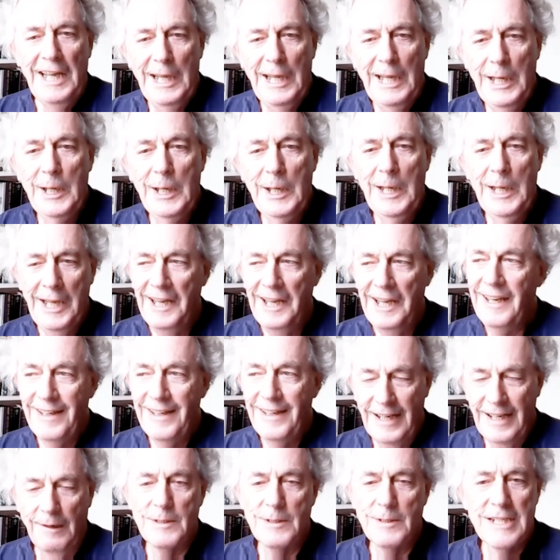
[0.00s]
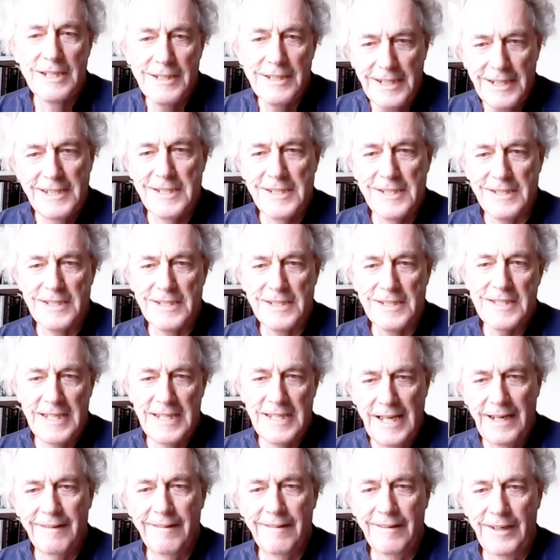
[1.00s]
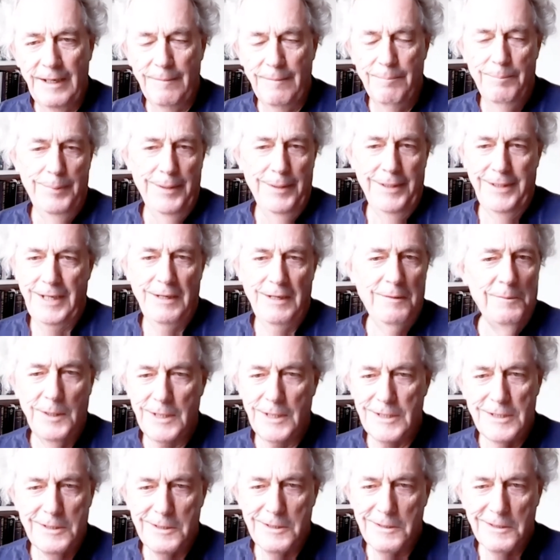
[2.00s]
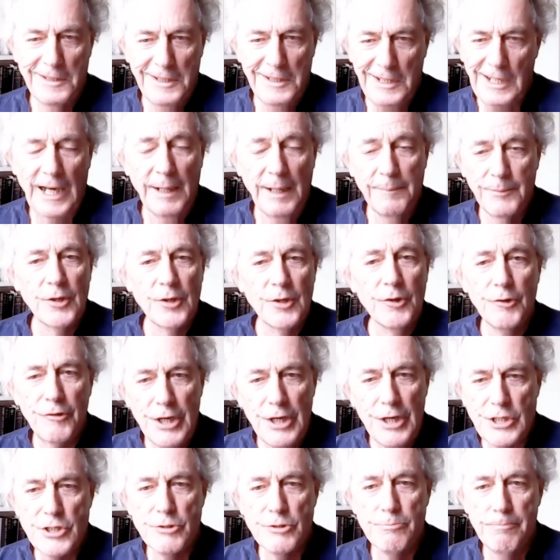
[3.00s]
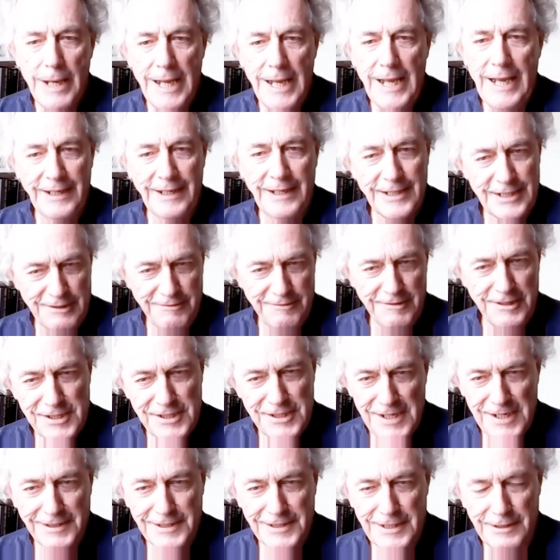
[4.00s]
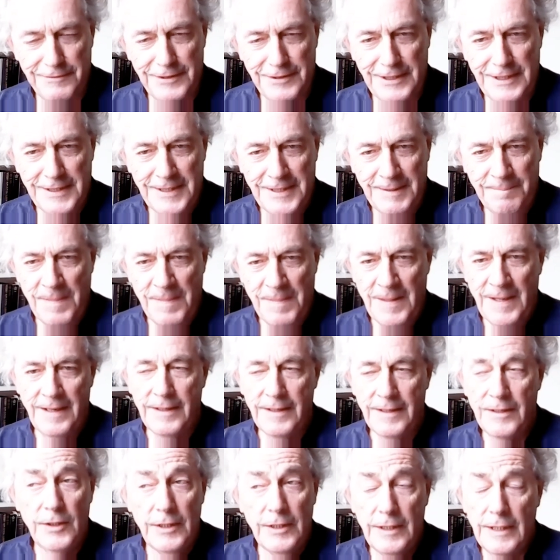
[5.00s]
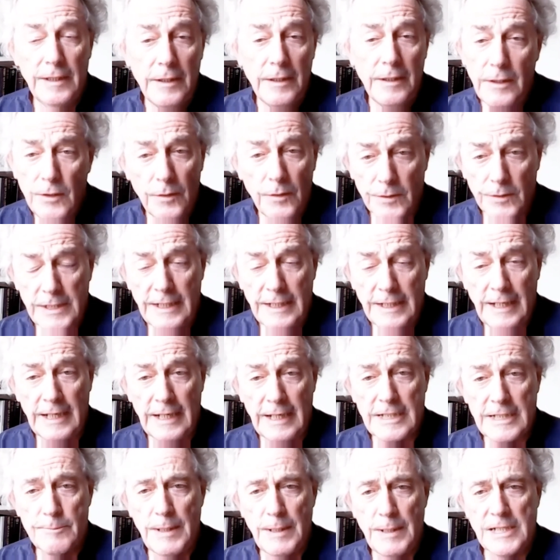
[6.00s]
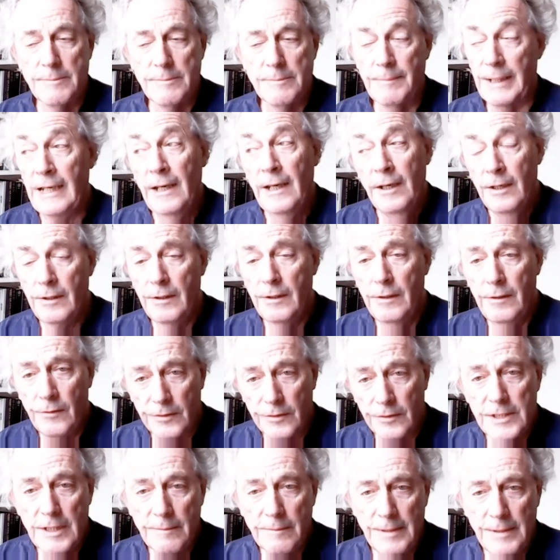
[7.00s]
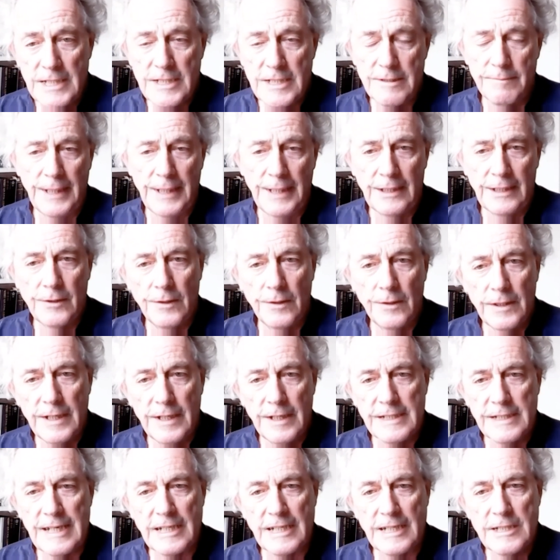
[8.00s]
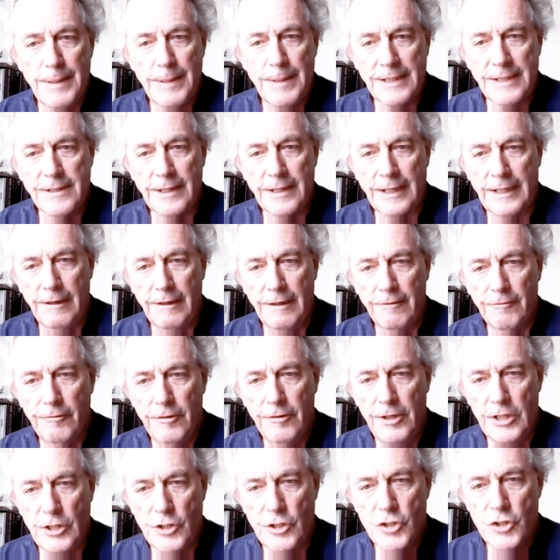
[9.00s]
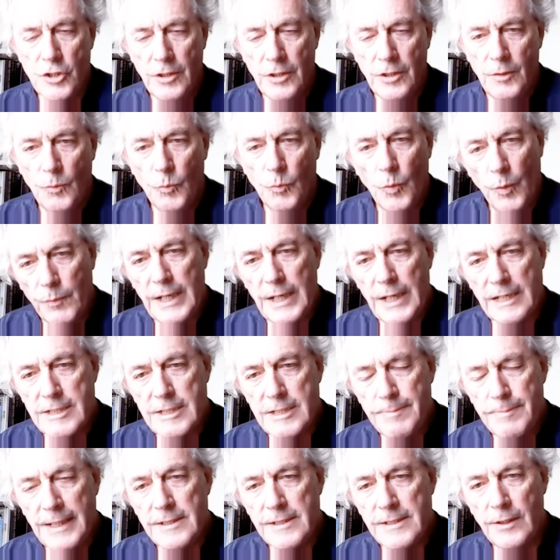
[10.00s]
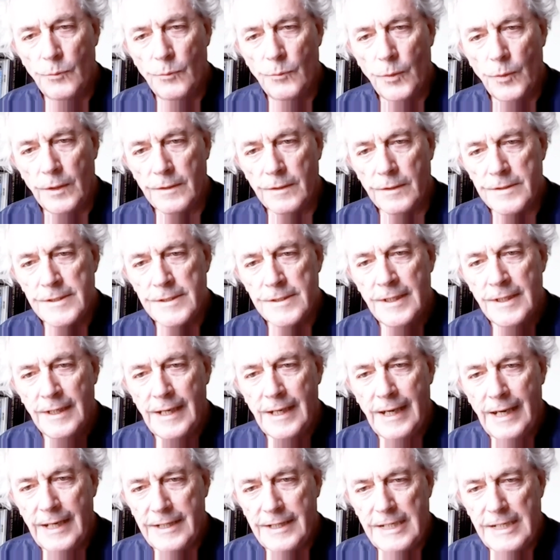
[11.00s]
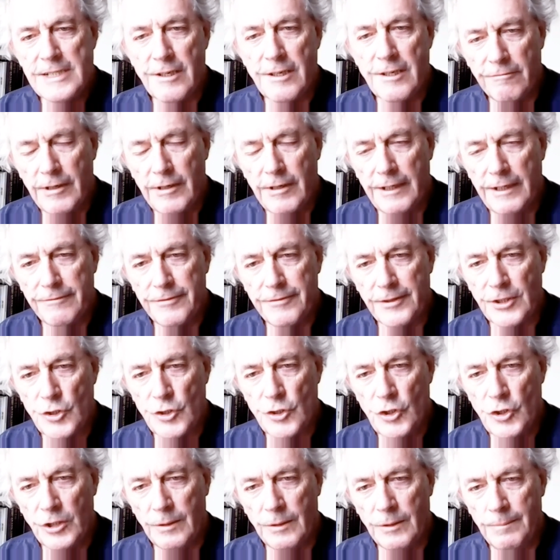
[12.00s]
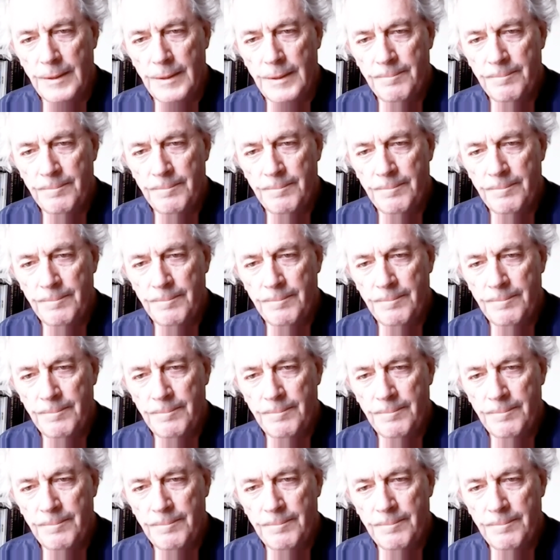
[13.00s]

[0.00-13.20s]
you know, it was a decent salary, but it was, you know, I'm not a rich man as a result of it nor did I expect to be, nor did most of my colleagues expect to get rich. What we expected was a decent rate for the job.